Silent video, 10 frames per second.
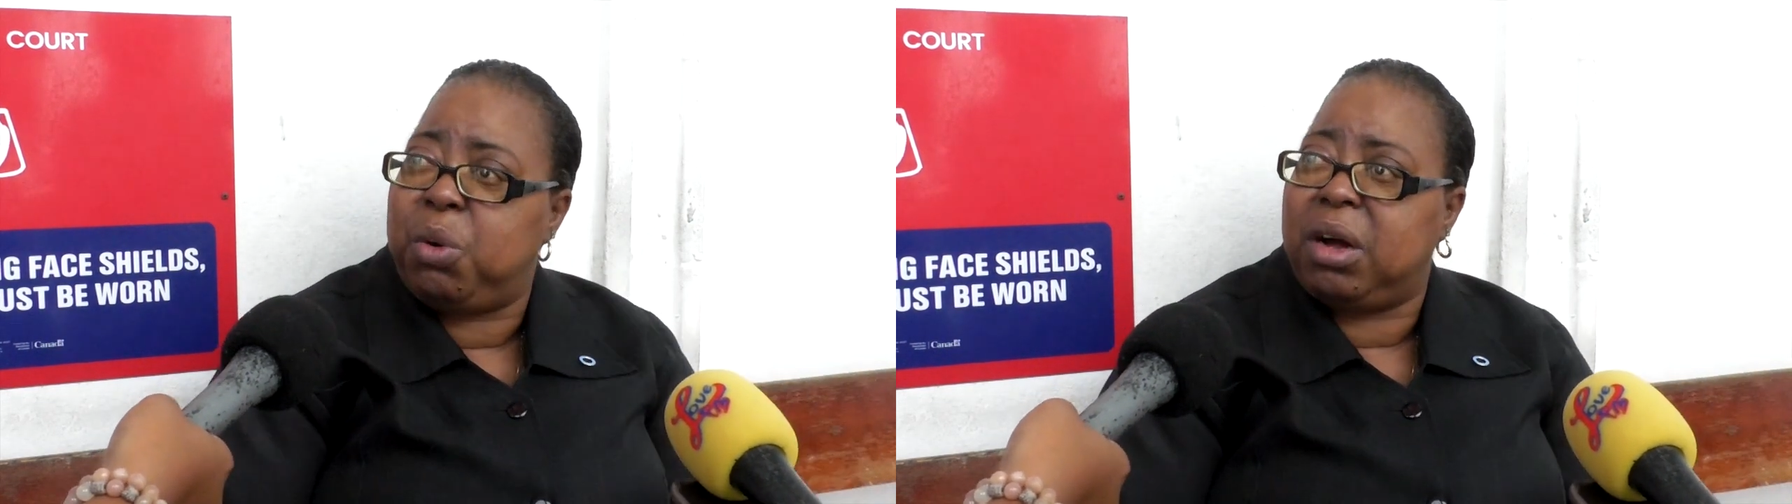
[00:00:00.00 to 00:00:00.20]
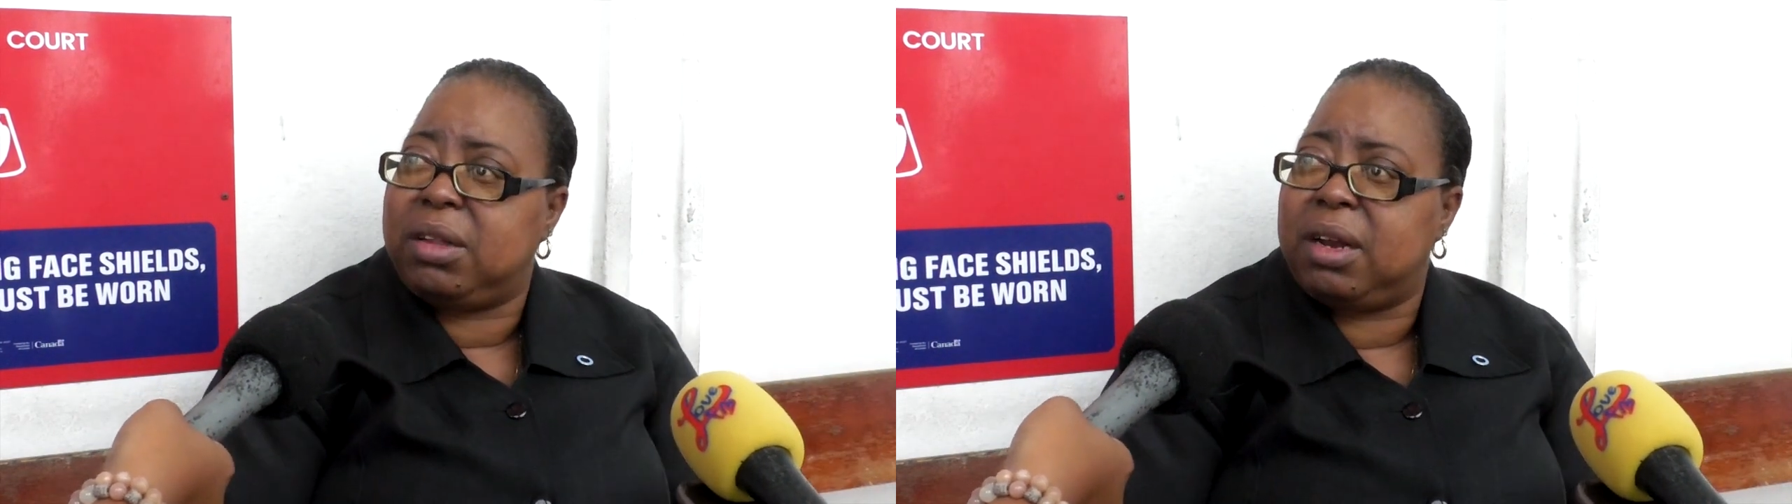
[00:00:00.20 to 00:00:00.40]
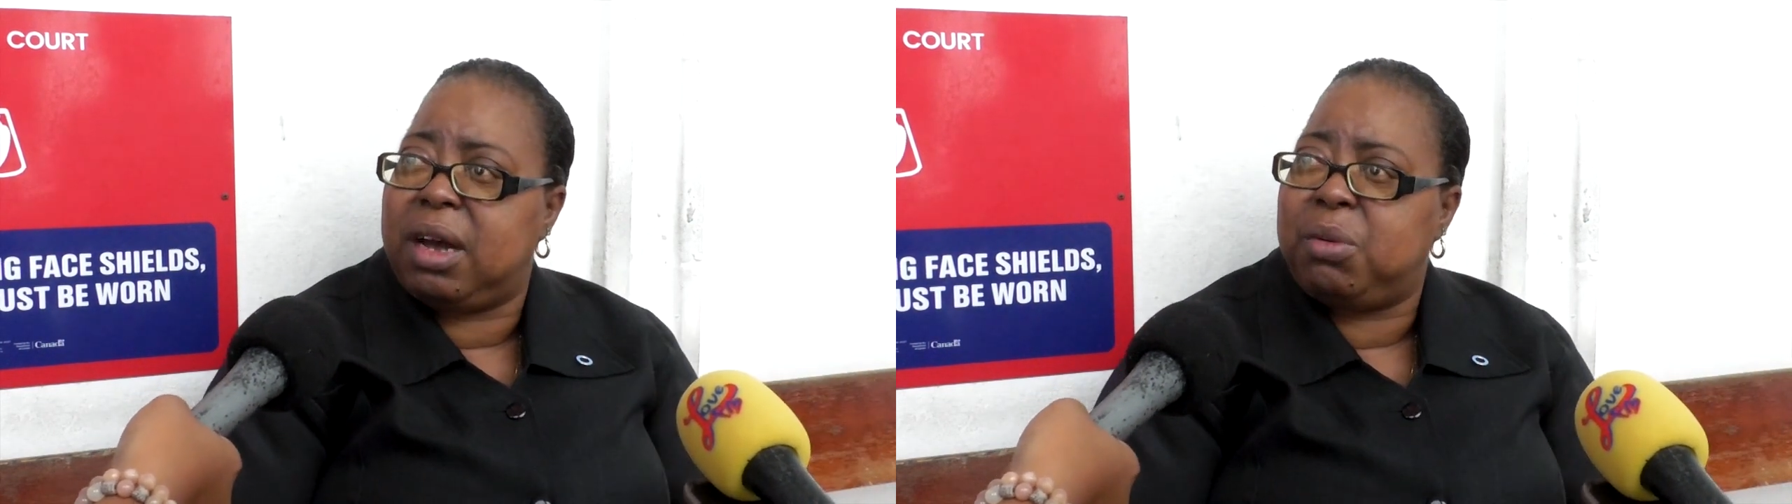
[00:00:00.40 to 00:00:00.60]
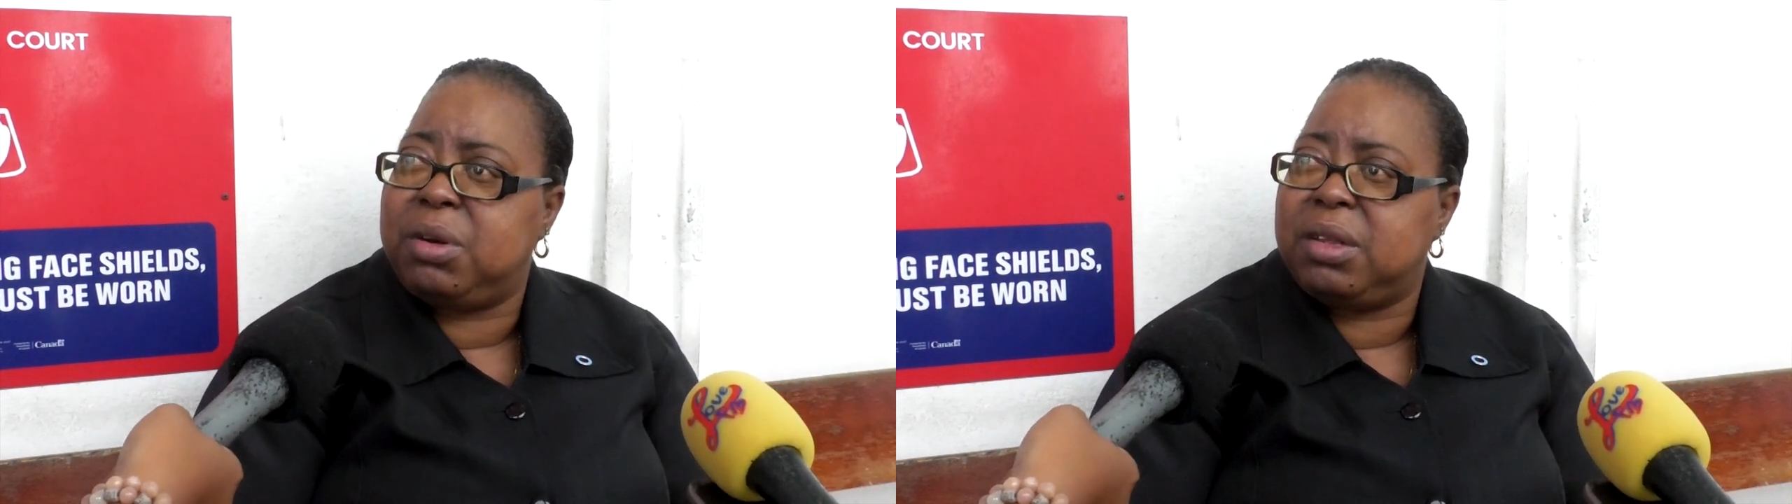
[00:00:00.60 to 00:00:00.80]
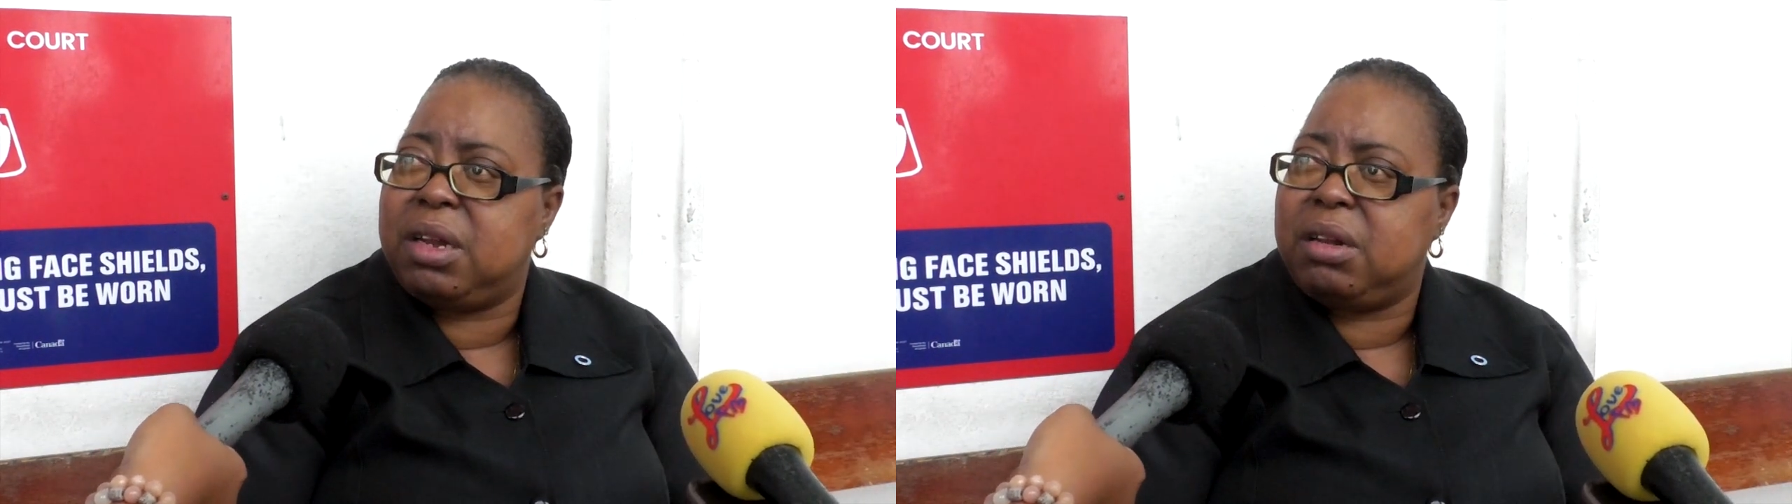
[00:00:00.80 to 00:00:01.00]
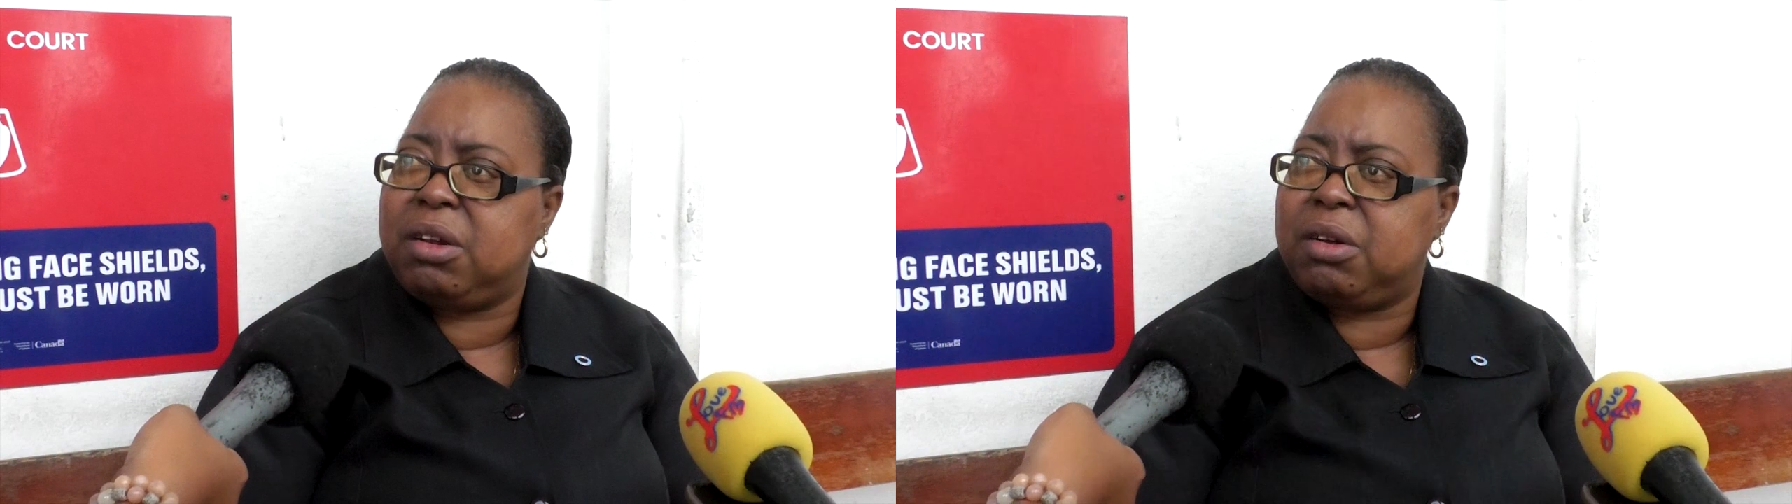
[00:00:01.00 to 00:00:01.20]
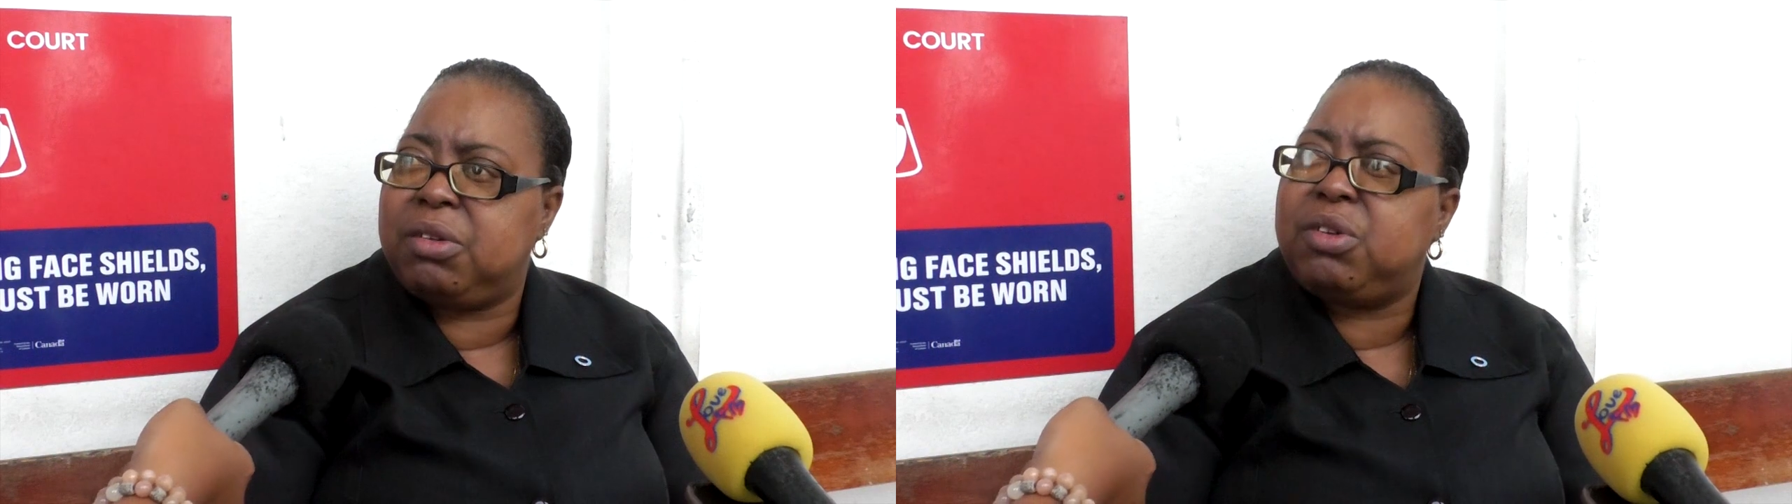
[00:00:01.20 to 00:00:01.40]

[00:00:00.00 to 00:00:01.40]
water that was in there.